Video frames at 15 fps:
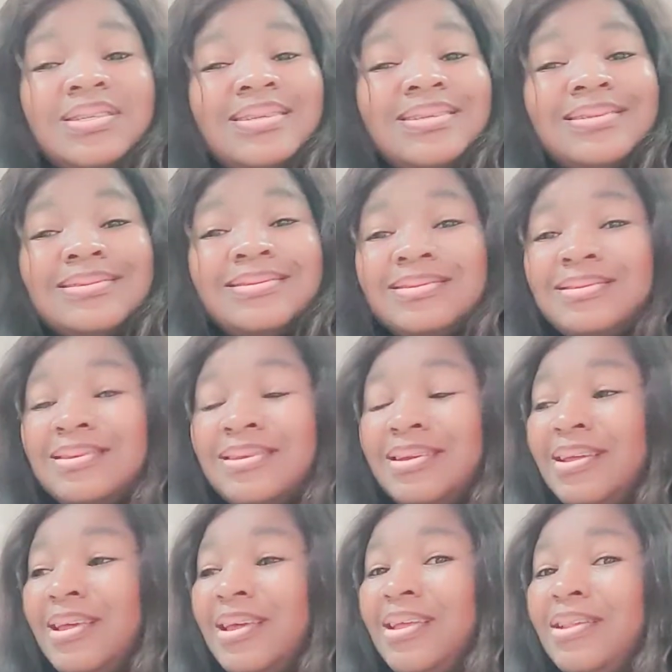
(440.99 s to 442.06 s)
It's
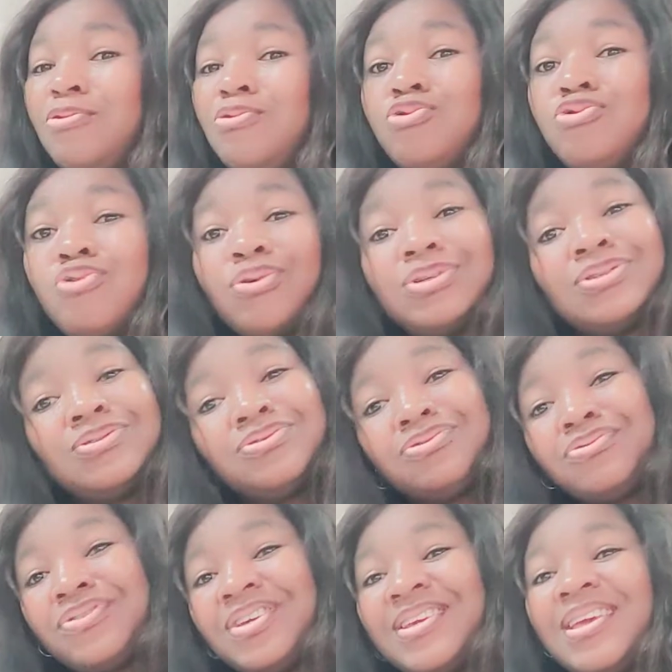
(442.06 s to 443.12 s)
a
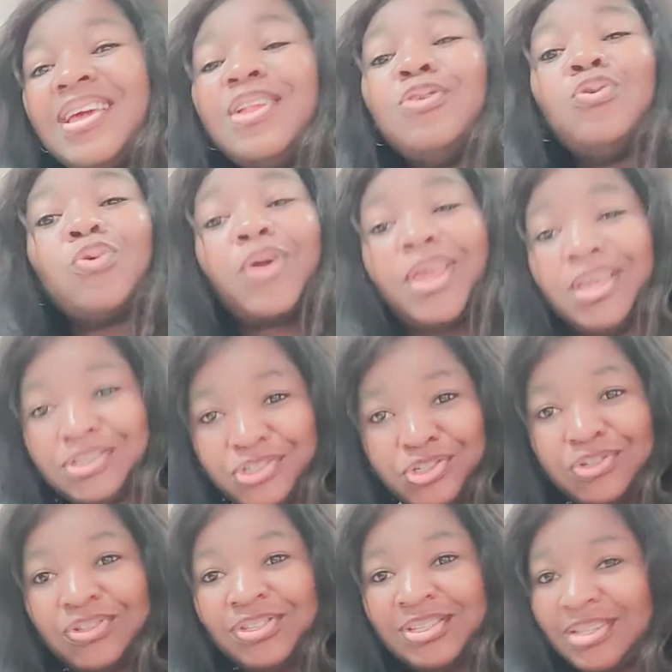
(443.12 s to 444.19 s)
luxury
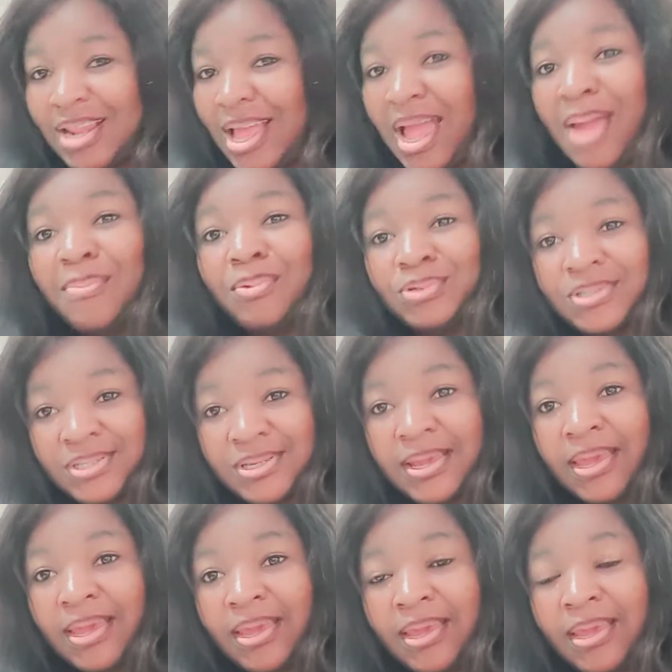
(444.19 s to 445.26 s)
location, I must say.